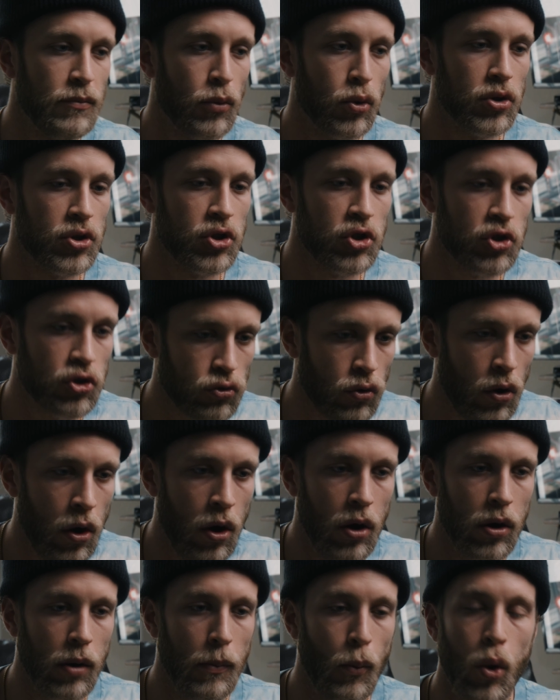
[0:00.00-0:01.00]
more
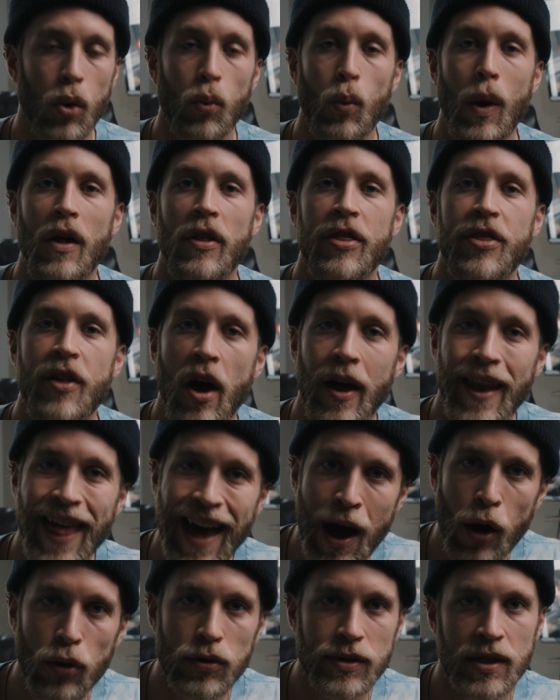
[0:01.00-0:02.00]
strong, more well thought
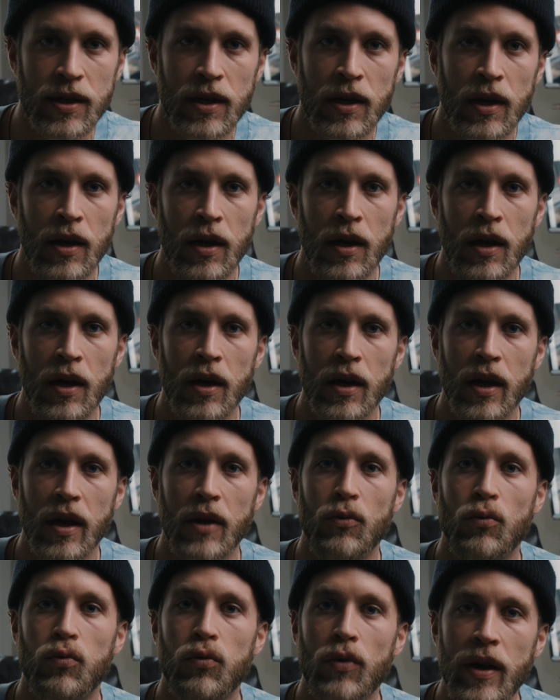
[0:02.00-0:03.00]
out,
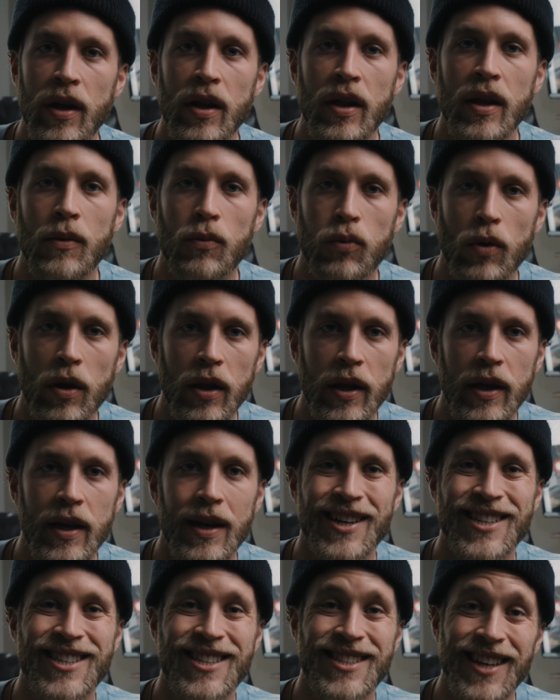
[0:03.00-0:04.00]
can really
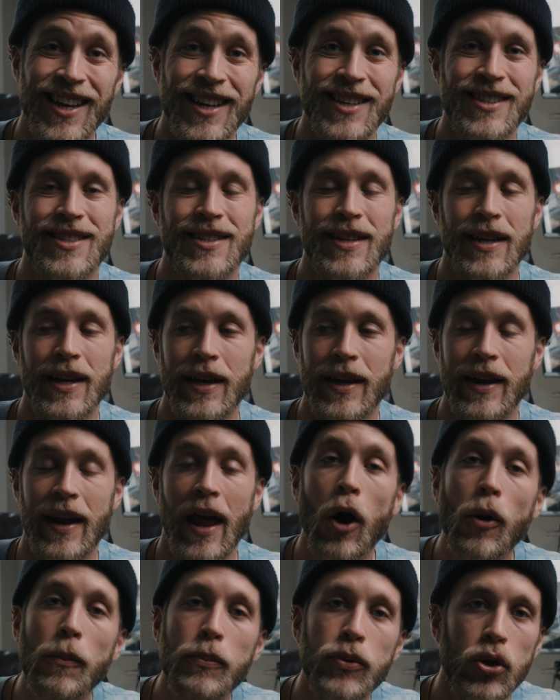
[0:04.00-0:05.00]
assist and
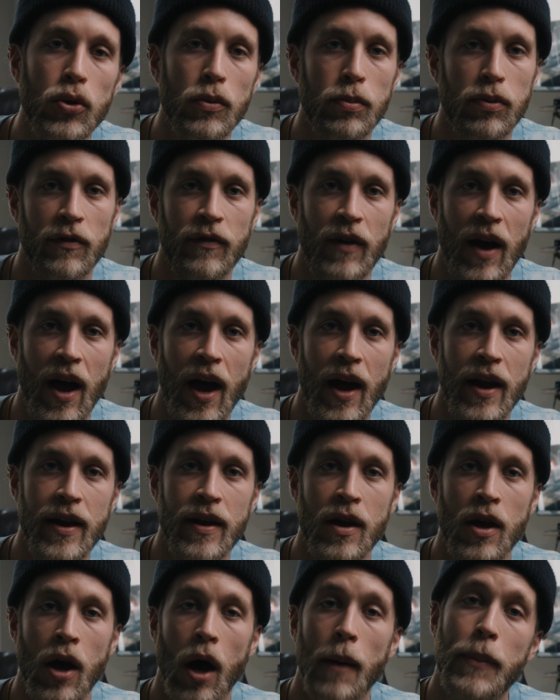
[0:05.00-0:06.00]
help you provide
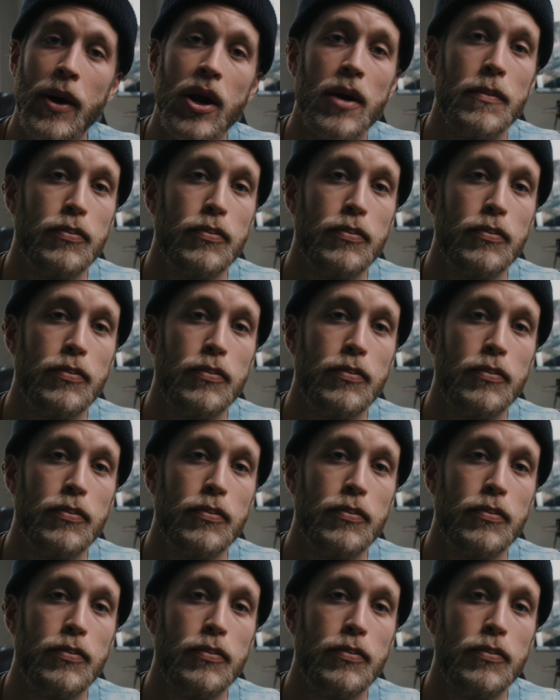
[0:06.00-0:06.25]
a better